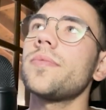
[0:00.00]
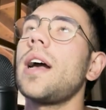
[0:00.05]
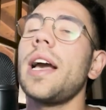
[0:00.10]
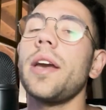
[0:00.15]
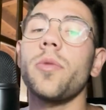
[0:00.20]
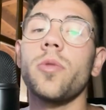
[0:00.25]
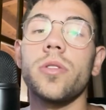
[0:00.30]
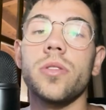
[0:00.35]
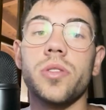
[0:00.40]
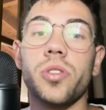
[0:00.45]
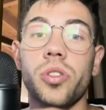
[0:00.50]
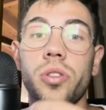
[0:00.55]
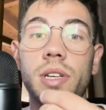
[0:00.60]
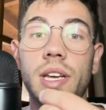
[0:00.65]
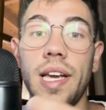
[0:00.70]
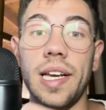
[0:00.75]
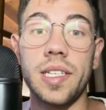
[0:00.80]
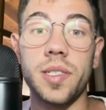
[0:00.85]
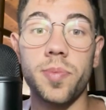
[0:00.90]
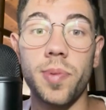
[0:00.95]
I will
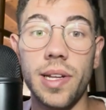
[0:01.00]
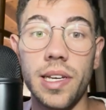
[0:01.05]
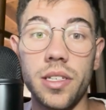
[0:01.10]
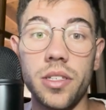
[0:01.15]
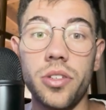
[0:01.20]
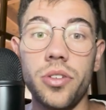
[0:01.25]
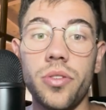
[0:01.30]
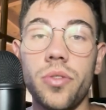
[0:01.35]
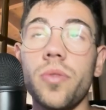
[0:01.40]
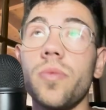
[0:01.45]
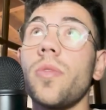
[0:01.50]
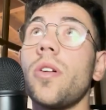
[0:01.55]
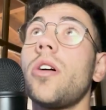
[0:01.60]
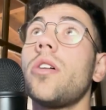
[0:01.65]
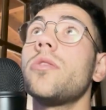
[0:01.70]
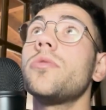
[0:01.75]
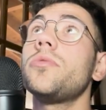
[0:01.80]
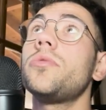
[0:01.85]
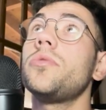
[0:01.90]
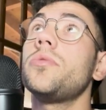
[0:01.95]
explain you
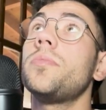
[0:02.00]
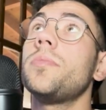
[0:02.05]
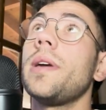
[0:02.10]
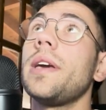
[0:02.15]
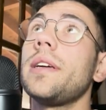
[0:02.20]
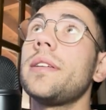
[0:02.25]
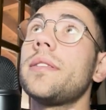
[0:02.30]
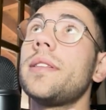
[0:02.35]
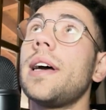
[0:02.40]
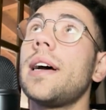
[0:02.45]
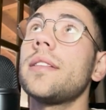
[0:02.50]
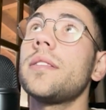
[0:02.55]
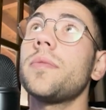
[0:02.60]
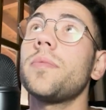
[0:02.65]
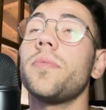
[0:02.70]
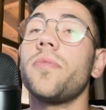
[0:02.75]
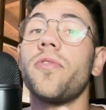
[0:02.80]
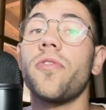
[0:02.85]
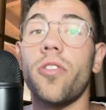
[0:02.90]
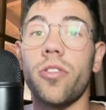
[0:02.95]
how to make that
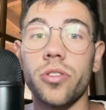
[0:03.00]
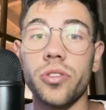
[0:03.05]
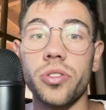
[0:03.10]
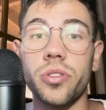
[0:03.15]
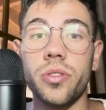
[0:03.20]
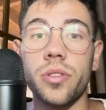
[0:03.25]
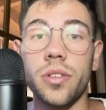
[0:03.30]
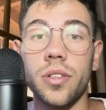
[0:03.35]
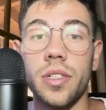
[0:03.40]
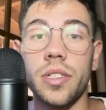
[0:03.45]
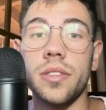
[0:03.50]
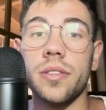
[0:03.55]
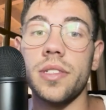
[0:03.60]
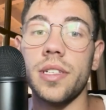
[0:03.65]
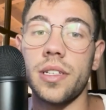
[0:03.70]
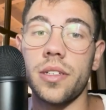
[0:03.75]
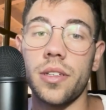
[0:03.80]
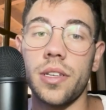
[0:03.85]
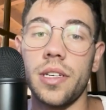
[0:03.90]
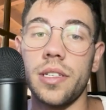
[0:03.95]
first in
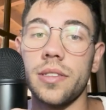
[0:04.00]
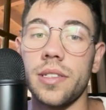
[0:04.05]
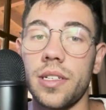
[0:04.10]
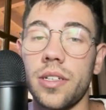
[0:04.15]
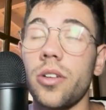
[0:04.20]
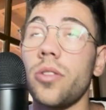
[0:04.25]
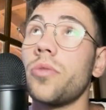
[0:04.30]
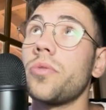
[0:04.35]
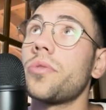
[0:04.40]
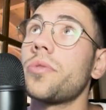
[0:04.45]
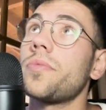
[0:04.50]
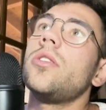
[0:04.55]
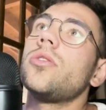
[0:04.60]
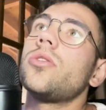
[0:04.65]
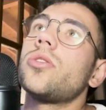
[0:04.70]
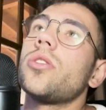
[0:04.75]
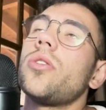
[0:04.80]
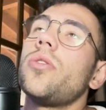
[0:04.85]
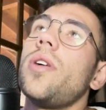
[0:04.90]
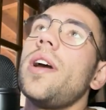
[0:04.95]
the code.
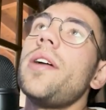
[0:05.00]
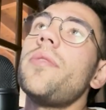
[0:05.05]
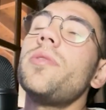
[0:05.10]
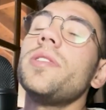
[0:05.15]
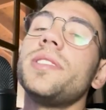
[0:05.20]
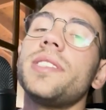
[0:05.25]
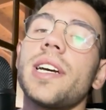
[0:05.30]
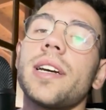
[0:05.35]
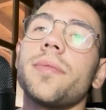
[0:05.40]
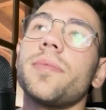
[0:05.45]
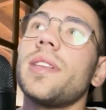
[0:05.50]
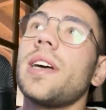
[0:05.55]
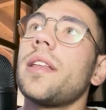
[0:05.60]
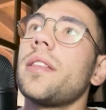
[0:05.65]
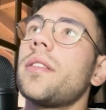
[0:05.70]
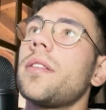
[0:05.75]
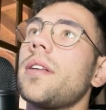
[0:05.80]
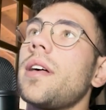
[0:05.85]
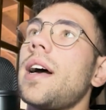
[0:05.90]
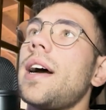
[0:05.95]
So every time
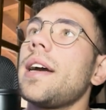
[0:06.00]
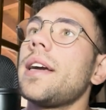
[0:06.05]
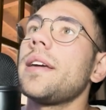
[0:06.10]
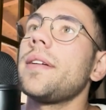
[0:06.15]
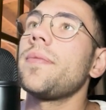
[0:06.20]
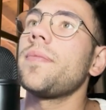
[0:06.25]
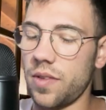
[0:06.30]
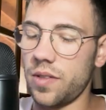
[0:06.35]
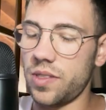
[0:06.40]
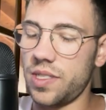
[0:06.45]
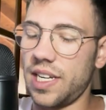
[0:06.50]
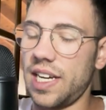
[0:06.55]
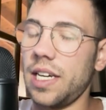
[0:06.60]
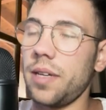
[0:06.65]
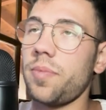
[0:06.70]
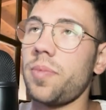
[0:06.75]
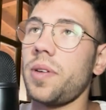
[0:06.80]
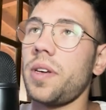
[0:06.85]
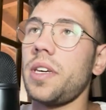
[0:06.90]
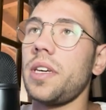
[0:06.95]
that I
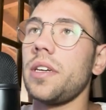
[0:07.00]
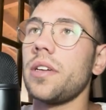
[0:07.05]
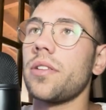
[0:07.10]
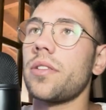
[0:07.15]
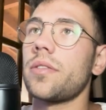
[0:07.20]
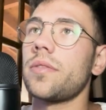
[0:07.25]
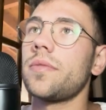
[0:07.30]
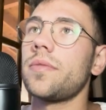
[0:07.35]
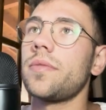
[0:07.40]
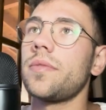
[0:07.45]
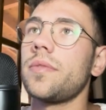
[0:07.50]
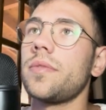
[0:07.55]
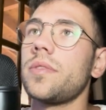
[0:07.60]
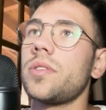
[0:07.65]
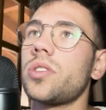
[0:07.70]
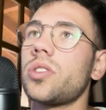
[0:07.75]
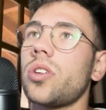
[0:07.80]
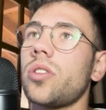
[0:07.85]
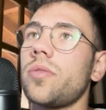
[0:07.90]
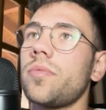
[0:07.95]
type here
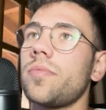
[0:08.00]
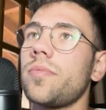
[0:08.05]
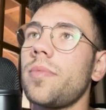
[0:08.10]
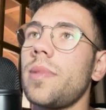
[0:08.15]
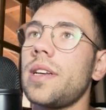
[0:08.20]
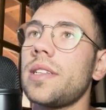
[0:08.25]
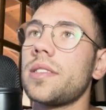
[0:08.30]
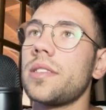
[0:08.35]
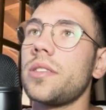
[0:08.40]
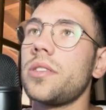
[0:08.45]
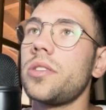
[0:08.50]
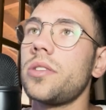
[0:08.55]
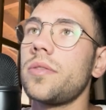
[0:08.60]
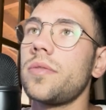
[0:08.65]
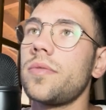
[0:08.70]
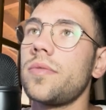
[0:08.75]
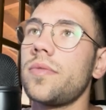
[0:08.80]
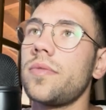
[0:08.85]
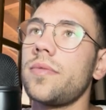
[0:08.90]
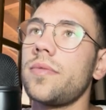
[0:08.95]
some message
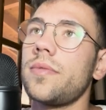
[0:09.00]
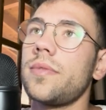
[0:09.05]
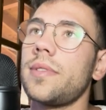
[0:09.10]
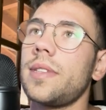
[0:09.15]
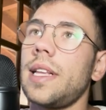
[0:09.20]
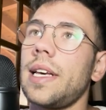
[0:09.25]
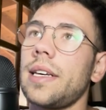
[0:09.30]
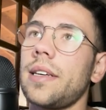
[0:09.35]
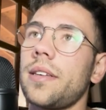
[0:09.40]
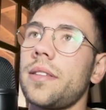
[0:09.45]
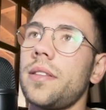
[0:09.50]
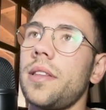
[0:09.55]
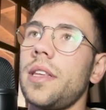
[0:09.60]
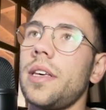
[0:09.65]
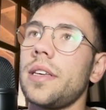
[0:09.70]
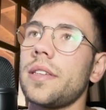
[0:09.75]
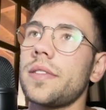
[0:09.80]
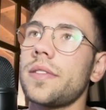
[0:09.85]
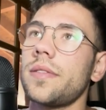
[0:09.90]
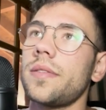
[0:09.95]
like
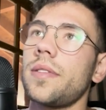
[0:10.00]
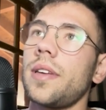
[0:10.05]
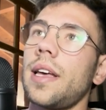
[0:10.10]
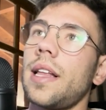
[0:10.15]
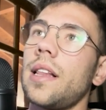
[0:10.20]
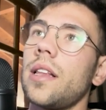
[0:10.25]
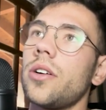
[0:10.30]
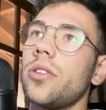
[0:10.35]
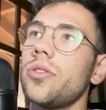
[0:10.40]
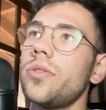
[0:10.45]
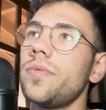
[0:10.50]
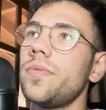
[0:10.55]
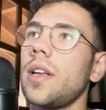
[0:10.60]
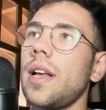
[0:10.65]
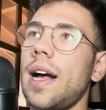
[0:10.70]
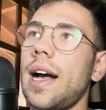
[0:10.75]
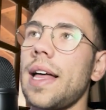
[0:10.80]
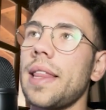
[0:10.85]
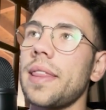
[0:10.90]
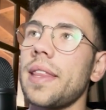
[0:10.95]
this, hello,
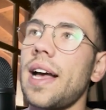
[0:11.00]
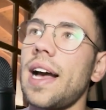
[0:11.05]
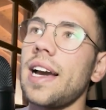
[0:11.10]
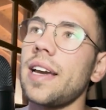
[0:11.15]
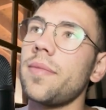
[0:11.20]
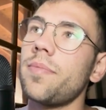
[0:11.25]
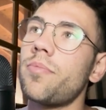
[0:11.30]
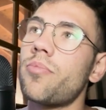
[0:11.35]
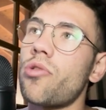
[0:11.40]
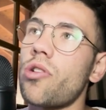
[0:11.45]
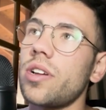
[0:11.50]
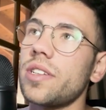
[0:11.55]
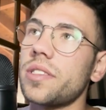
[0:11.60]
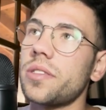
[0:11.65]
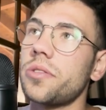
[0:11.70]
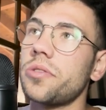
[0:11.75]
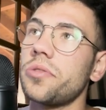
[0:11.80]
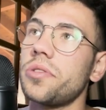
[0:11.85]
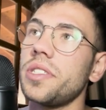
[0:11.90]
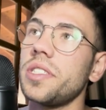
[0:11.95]
and I press
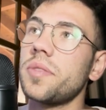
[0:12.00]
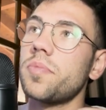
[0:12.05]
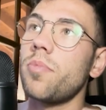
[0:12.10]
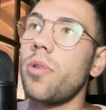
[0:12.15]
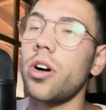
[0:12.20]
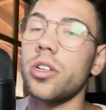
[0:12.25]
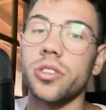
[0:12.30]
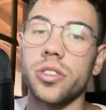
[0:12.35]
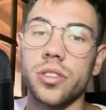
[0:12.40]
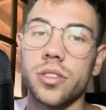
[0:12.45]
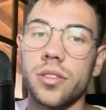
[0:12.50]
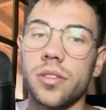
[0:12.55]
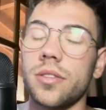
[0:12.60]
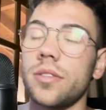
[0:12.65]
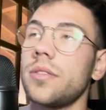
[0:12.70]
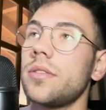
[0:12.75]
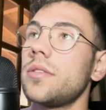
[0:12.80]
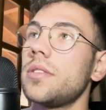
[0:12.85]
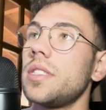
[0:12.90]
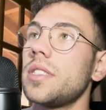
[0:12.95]
to this button,
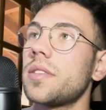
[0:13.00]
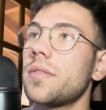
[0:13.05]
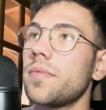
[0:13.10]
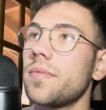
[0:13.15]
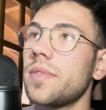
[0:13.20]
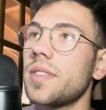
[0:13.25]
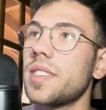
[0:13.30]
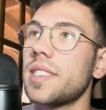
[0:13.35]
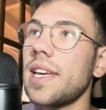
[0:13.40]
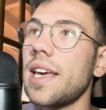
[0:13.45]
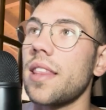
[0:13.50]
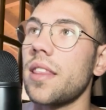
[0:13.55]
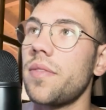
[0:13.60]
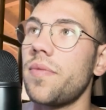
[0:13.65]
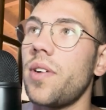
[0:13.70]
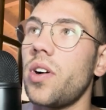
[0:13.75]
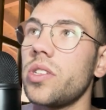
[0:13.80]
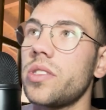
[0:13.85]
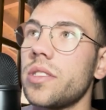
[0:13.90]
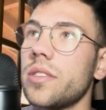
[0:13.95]
this send
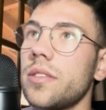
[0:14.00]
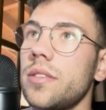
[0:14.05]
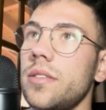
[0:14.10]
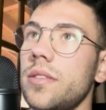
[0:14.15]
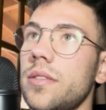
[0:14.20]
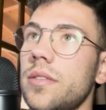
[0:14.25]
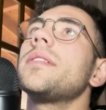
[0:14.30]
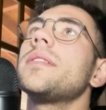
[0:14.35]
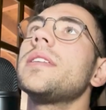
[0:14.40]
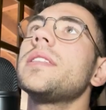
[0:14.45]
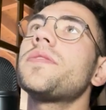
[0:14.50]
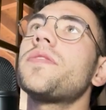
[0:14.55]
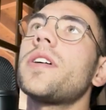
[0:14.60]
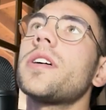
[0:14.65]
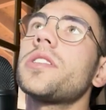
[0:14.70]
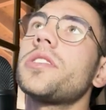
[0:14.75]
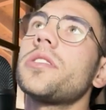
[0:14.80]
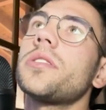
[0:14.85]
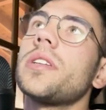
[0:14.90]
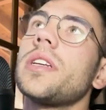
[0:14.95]
button, this
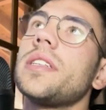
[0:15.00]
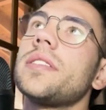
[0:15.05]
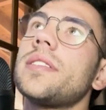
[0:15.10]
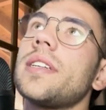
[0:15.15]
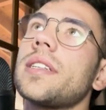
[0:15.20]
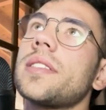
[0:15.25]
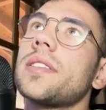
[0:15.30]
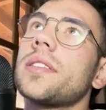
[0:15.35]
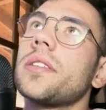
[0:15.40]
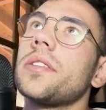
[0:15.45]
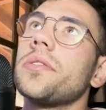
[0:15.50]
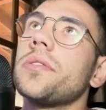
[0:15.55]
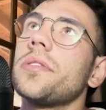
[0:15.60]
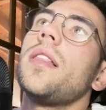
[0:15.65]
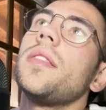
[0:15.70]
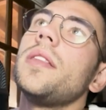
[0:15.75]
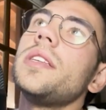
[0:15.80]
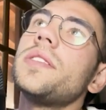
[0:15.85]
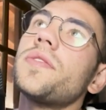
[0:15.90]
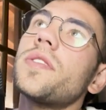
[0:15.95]
function is executed.
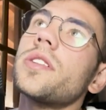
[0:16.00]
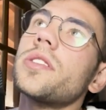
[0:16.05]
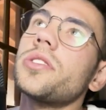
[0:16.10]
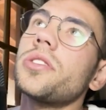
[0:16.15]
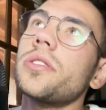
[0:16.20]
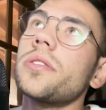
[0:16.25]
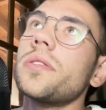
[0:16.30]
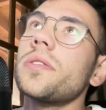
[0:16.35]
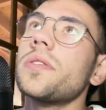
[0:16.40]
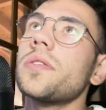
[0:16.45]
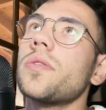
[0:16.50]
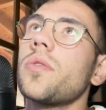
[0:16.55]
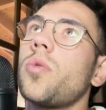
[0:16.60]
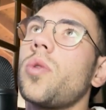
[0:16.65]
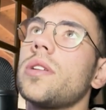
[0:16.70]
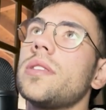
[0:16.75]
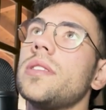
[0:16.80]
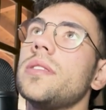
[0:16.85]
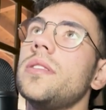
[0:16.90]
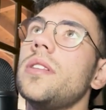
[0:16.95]
This function,
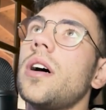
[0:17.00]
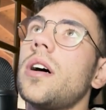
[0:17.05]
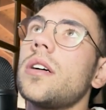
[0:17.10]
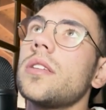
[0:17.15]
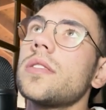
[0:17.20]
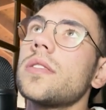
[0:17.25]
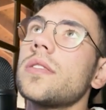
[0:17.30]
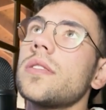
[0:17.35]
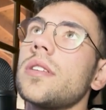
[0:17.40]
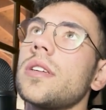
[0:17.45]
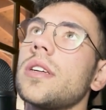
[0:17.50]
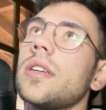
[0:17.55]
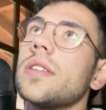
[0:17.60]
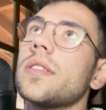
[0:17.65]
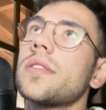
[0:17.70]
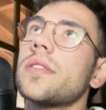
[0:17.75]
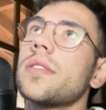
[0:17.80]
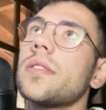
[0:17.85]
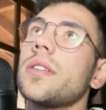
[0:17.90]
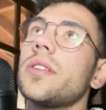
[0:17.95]
what it does
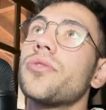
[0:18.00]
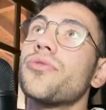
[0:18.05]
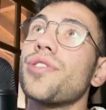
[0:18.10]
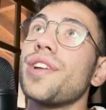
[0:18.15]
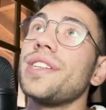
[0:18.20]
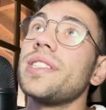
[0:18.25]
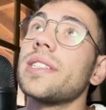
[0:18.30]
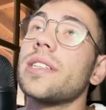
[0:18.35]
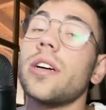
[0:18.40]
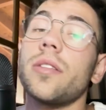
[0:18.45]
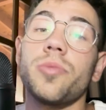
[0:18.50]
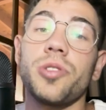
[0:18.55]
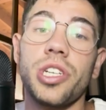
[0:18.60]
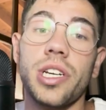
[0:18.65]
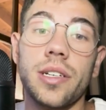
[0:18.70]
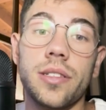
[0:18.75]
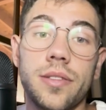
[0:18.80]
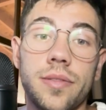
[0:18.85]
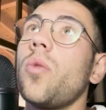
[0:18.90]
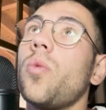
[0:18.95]
is create an
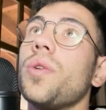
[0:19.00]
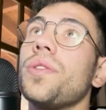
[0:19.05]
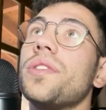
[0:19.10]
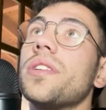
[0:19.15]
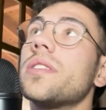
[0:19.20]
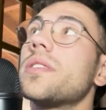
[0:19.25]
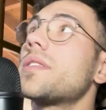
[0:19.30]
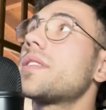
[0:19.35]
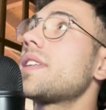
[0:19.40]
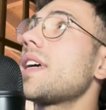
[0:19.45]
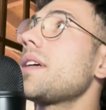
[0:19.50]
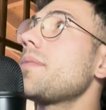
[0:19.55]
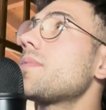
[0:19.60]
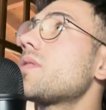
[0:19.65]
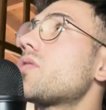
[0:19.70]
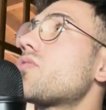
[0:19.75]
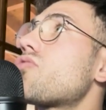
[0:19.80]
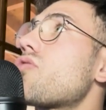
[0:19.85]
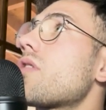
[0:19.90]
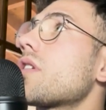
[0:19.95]
object with the same
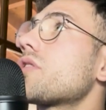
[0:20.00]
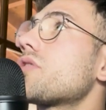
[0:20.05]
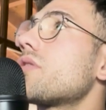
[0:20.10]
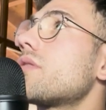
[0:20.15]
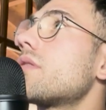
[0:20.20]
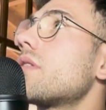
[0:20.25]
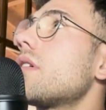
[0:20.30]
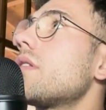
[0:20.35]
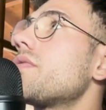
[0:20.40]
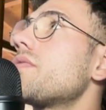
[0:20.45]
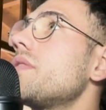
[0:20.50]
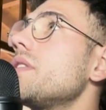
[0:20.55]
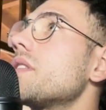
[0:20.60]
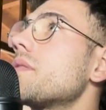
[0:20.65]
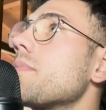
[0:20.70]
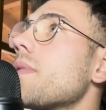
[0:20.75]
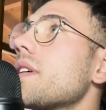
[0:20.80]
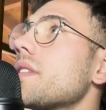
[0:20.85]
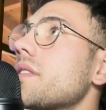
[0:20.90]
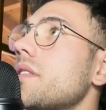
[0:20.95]
structure of this
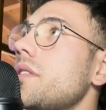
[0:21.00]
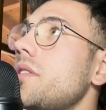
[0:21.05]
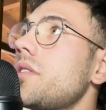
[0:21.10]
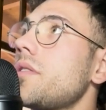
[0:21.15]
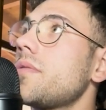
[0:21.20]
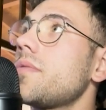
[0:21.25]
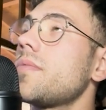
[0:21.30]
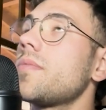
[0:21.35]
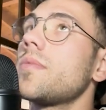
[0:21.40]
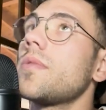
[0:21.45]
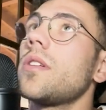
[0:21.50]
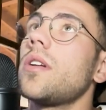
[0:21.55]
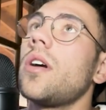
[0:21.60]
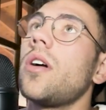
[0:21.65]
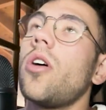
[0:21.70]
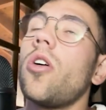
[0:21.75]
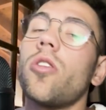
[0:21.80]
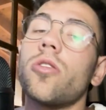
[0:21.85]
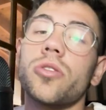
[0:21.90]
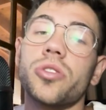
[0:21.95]
message
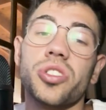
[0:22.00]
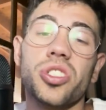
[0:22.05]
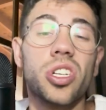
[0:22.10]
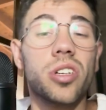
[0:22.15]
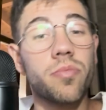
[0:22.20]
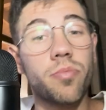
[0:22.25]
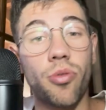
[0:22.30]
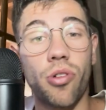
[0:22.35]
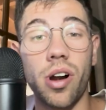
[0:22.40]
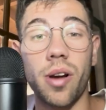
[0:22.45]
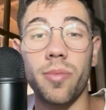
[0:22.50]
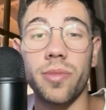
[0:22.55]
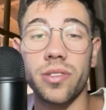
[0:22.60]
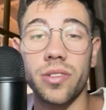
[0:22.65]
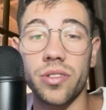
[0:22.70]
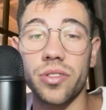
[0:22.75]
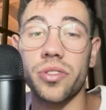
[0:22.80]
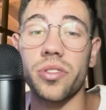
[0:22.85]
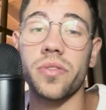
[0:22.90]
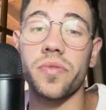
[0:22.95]
or some
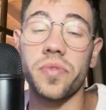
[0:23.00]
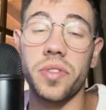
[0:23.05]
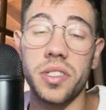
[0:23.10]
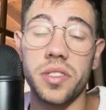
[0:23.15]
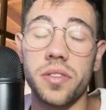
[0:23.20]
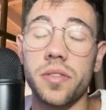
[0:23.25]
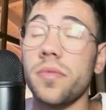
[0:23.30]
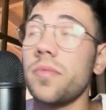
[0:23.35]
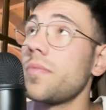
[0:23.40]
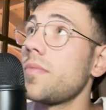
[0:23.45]
parameters of this